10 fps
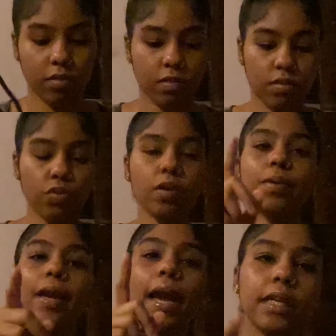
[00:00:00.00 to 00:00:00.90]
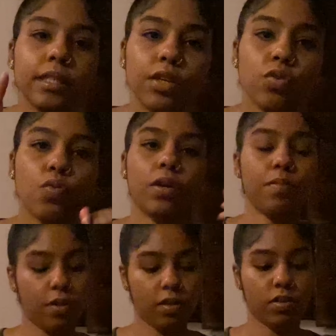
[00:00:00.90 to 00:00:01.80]
You could be anything you want to be
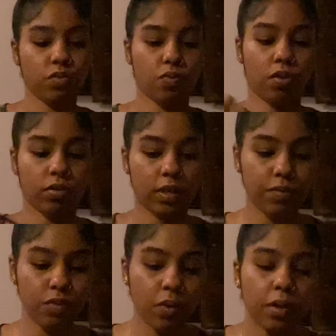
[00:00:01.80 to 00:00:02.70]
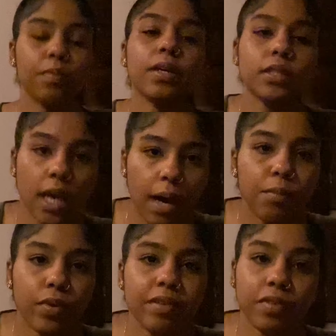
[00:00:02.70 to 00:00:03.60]
in this world. And if you want to be a
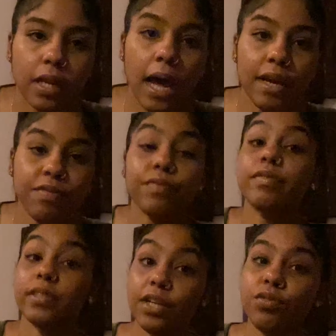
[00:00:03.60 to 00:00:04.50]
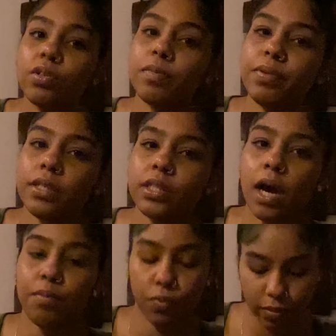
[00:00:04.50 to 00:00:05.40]
tomboy for life, then you could be a
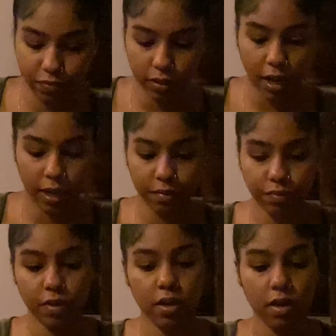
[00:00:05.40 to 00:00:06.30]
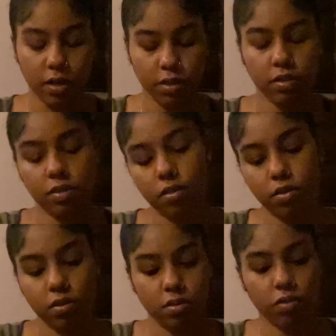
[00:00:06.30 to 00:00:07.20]
tomboy for life.
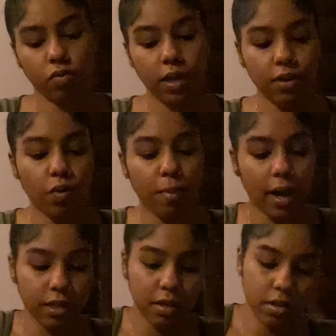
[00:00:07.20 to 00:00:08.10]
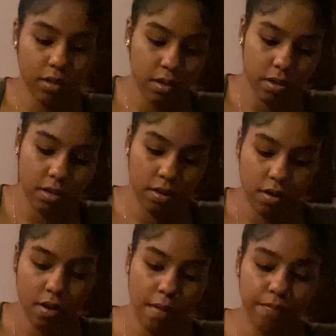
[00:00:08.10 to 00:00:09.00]
Don't let nobody
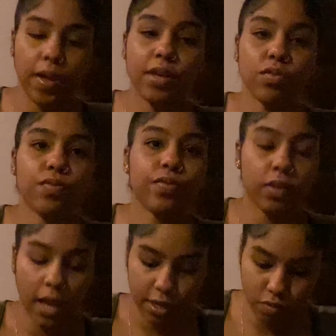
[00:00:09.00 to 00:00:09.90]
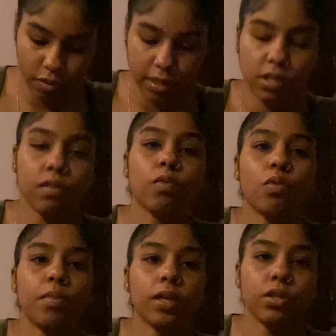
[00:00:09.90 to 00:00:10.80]
make you feel like you're less of a
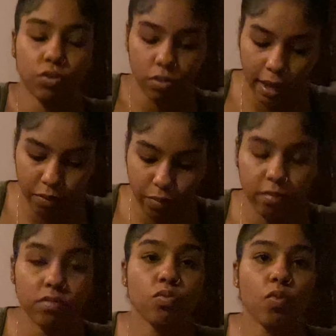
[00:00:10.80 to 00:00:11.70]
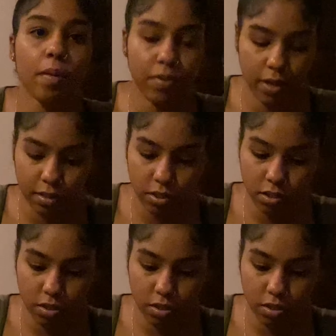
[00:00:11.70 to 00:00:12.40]
woman because you like wearing sweatpants